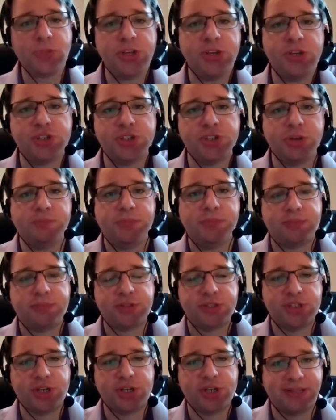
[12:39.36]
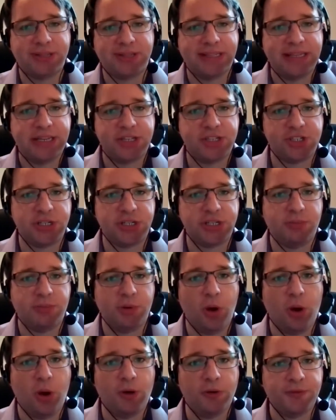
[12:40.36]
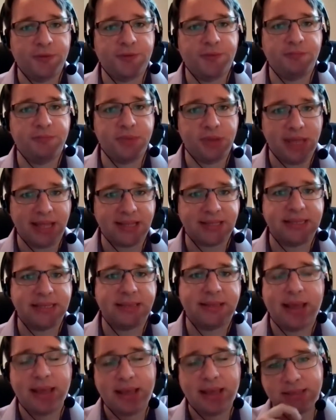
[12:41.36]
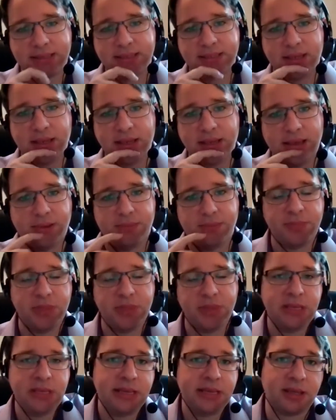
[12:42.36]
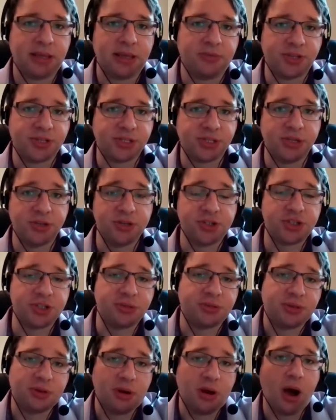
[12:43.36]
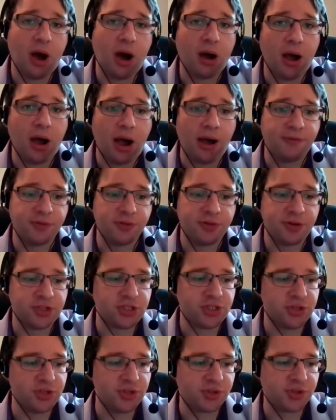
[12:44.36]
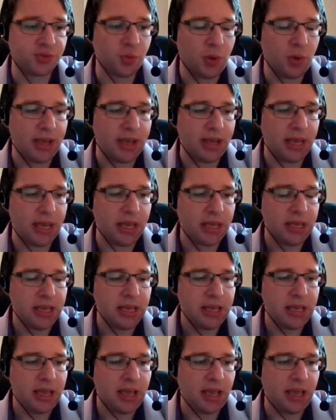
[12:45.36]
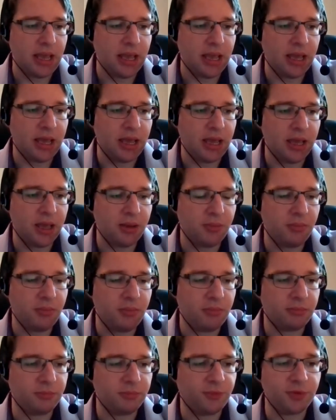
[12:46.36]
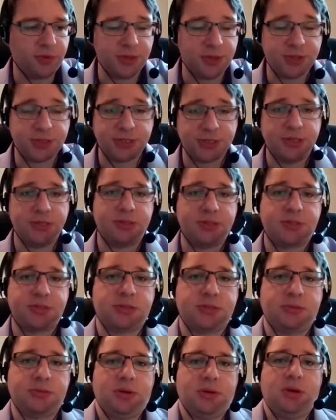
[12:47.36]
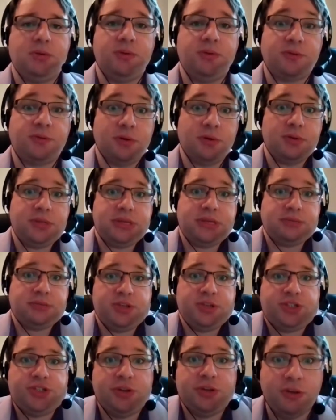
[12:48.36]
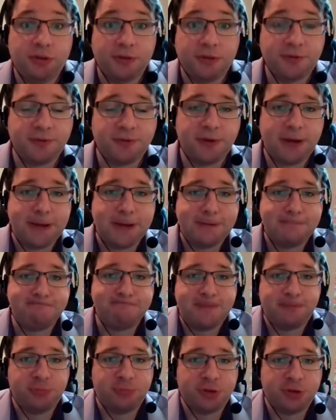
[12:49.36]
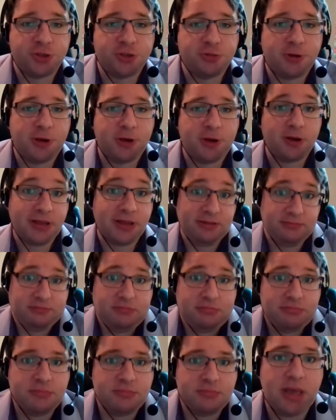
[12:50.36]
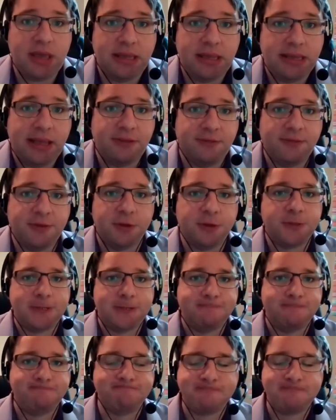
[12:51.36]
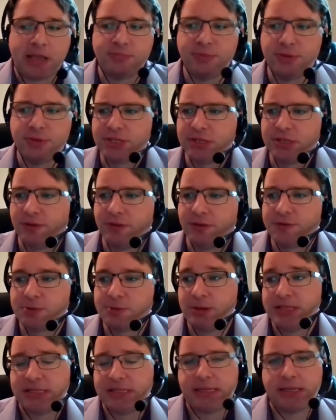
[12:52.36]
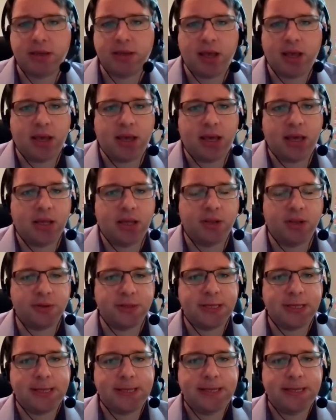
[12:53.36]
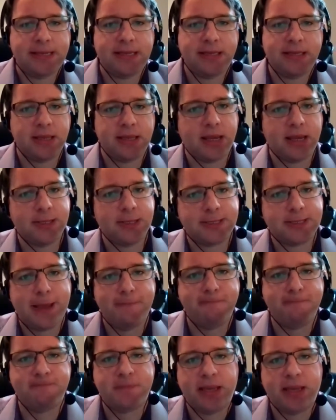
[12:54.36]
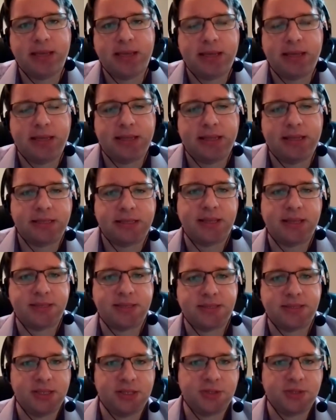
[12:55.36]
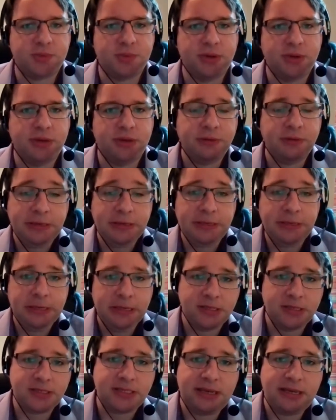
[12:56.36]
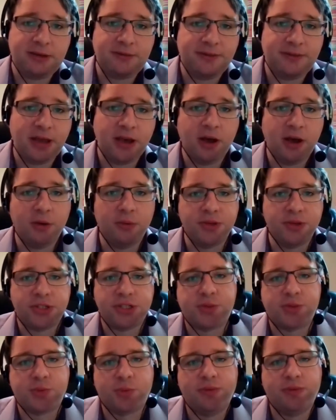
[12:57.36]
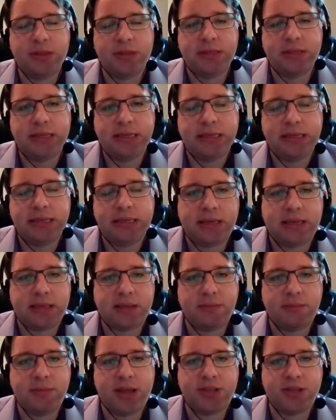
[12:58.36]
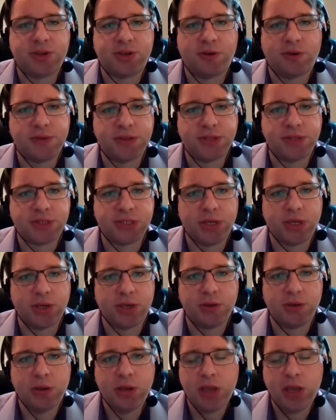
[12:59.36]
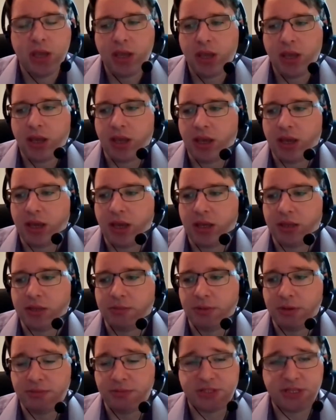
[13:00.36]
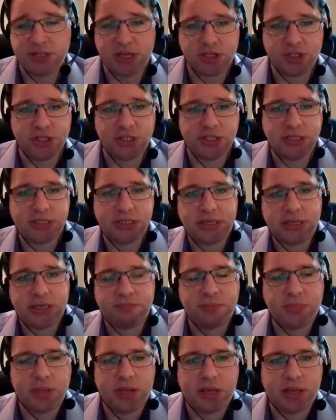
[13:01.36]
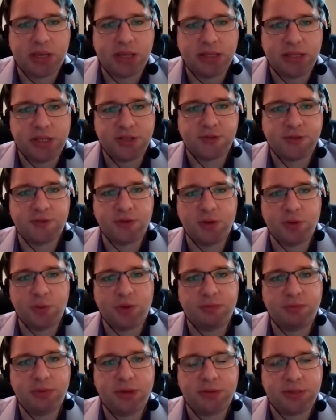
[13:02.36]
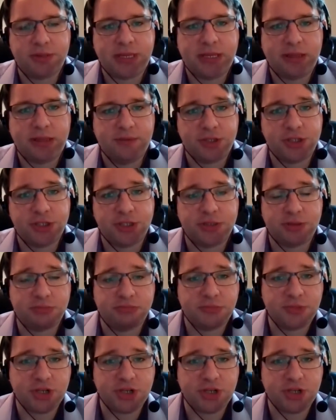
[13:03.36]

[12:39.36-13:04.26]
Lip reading: you should be able to show the leadership of getting that that resolution. There are other issues where, for instance, we've got the issue of in Bushell Park and in Enfield and Edmonton of speeding along the A10, and that does sit with TfL, which is within the mayor's office. So the BBC actually did an interview with me on television on